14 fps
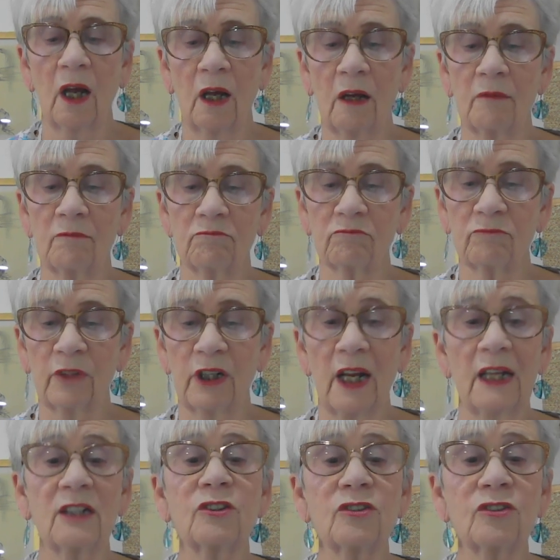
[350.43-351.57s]

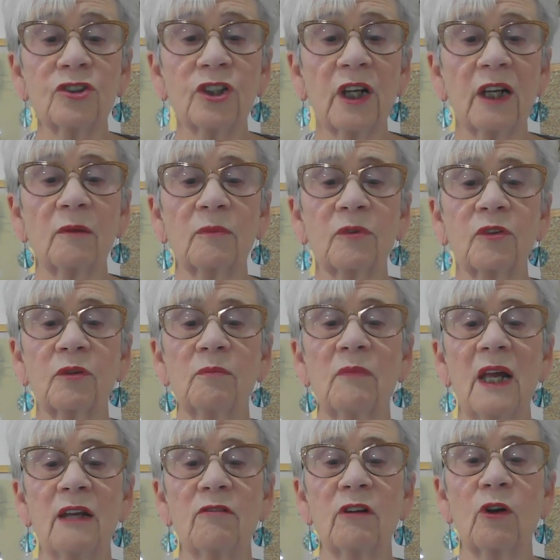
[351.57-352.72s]
Relationships
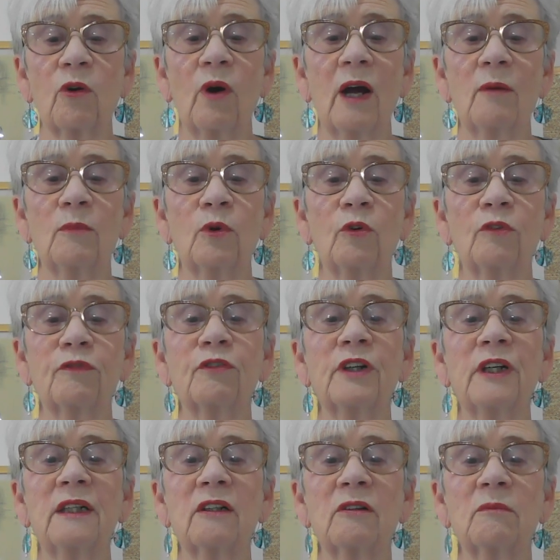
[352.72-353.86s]
may require more
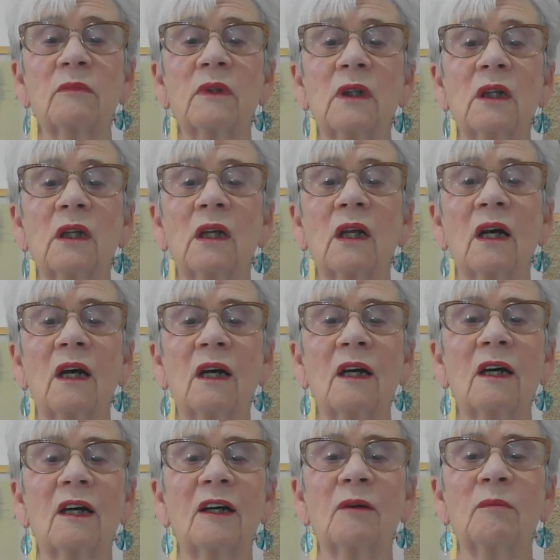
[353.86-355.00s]
freedom.
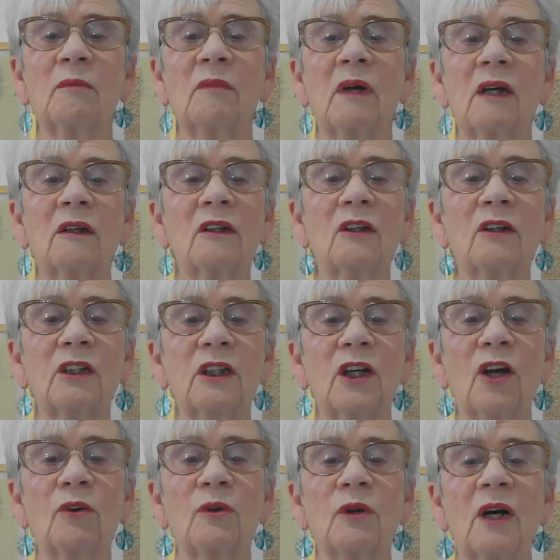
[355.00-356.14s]
Um, you
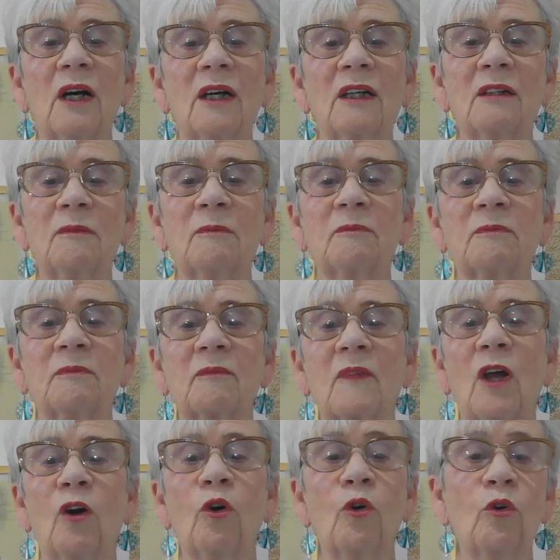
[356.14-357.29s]
know, um,
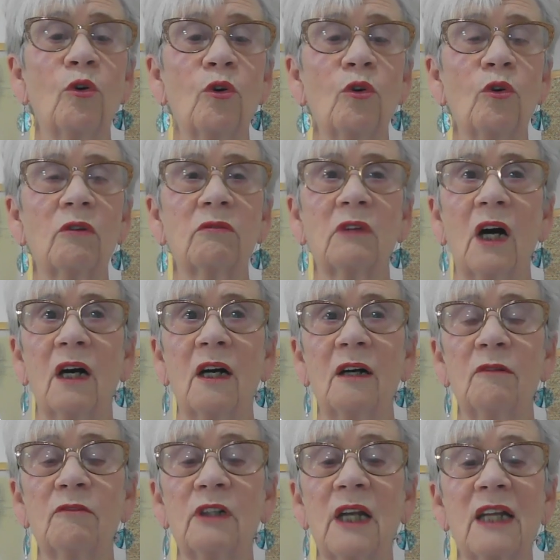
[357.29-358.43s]
or
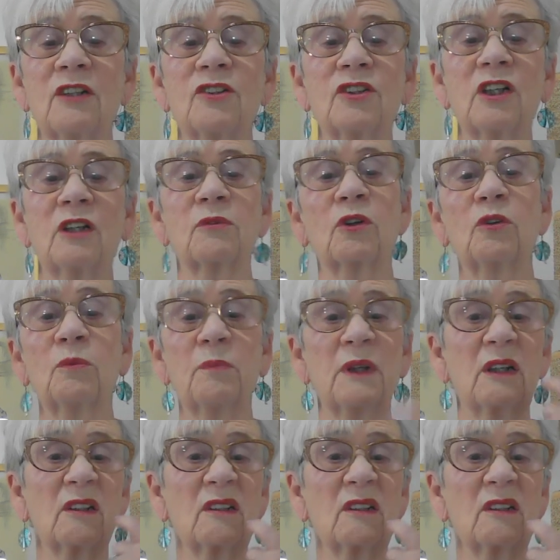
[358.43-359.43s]
relationships could be